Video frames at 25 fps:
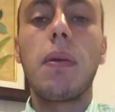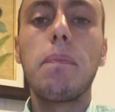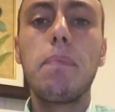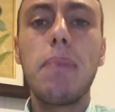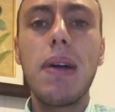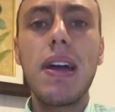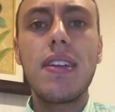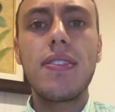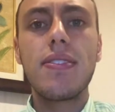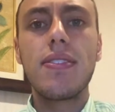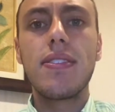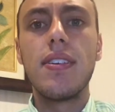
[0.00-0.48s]

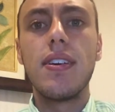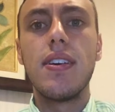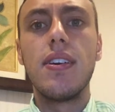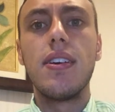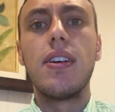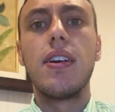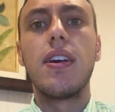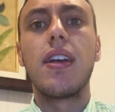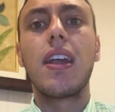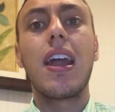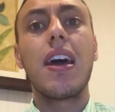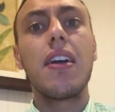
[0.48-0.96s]

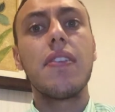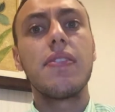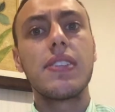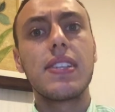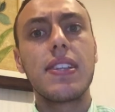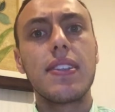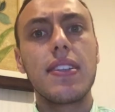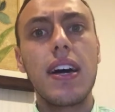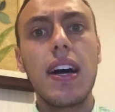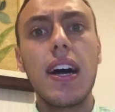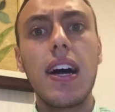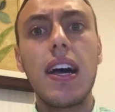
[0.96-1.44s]
better
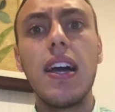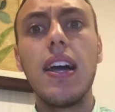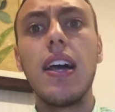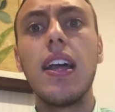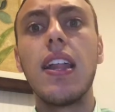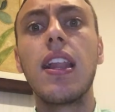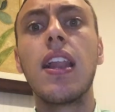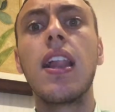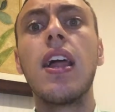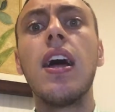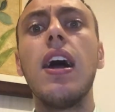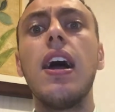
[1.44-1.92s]

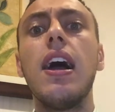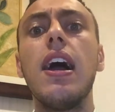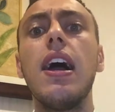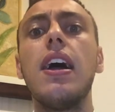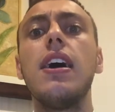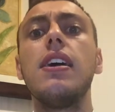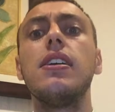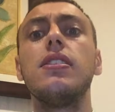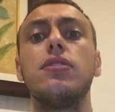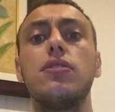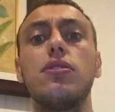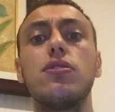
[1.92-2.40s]
lifestyle
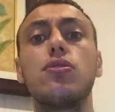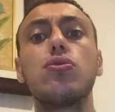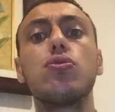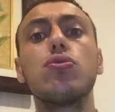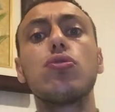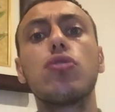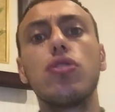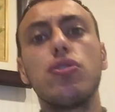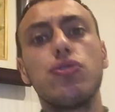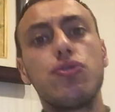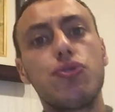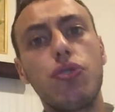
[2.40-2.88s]
and
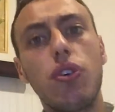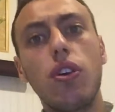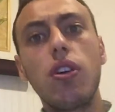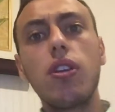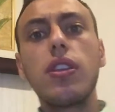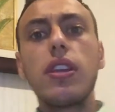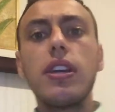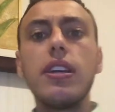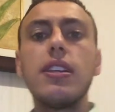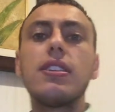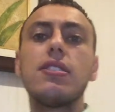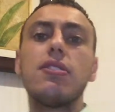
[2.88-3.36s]
to control
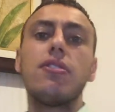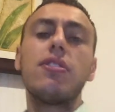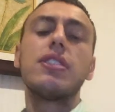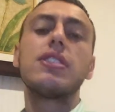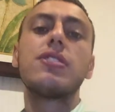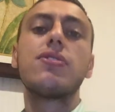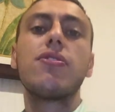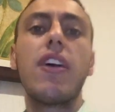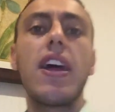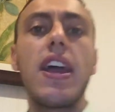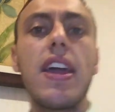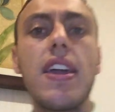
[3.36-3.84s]
the
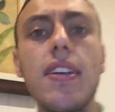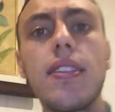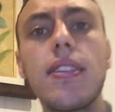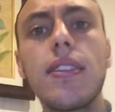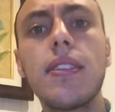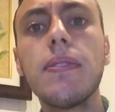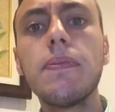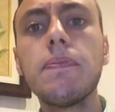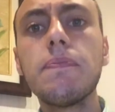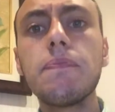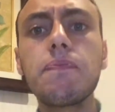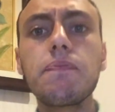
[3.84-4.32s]
interest
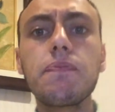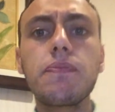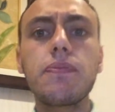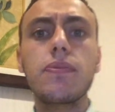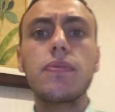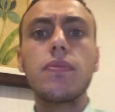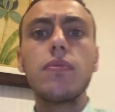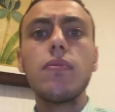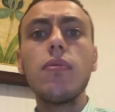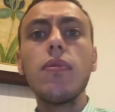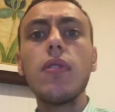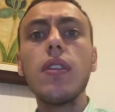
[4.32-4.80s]
rate
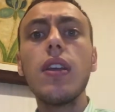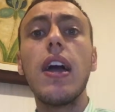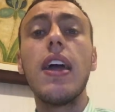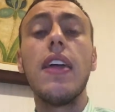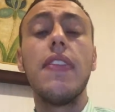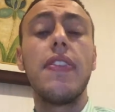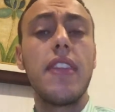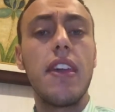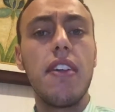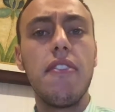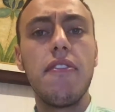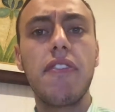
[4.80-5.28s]

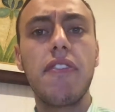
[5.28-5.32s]
and the